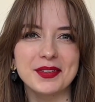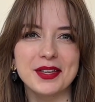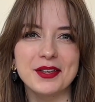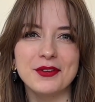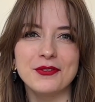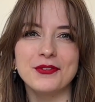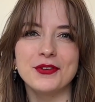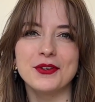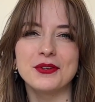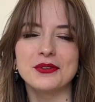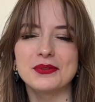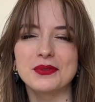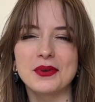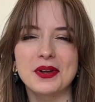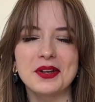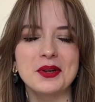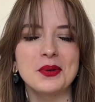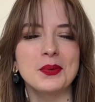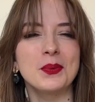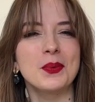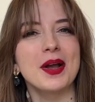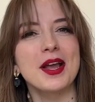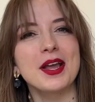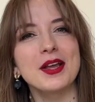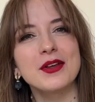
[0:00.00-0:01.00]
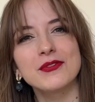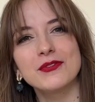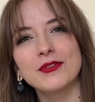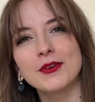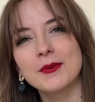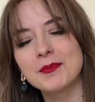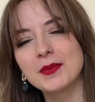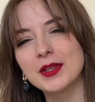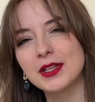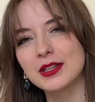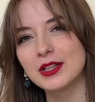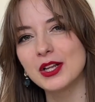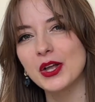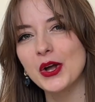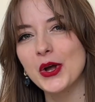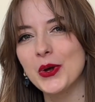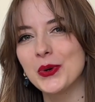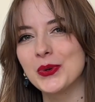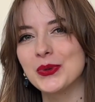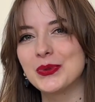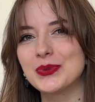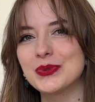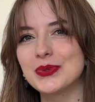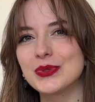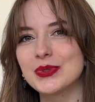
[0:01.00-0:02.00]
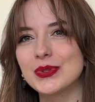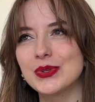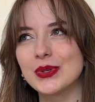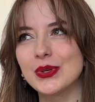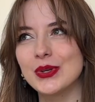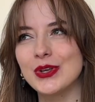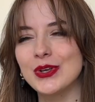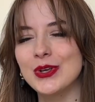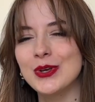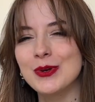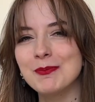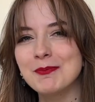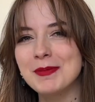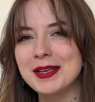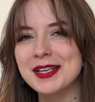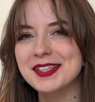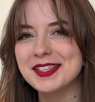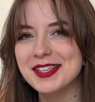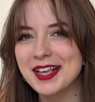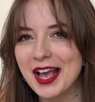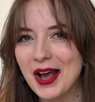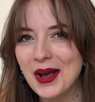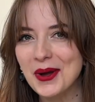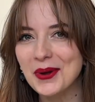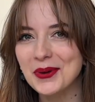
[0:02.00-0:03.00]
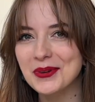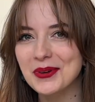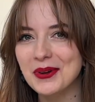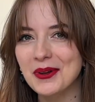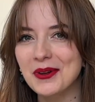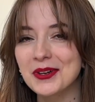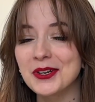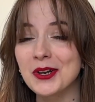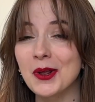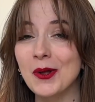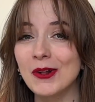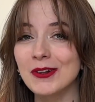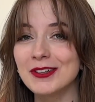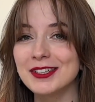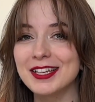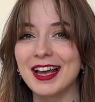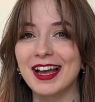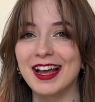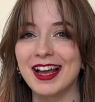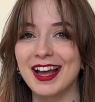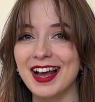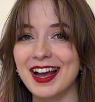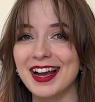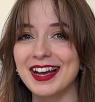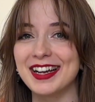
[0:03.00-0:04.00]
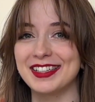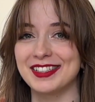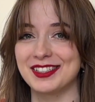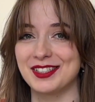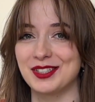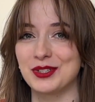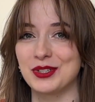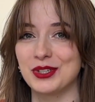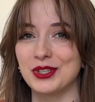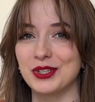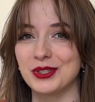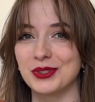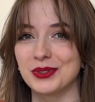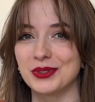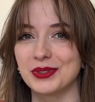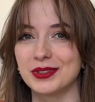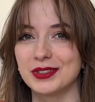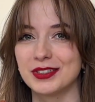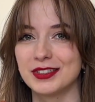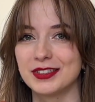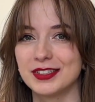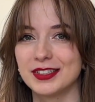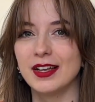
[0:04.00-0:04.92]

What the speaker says: if you run away from the lows, you miss out on all the highs too.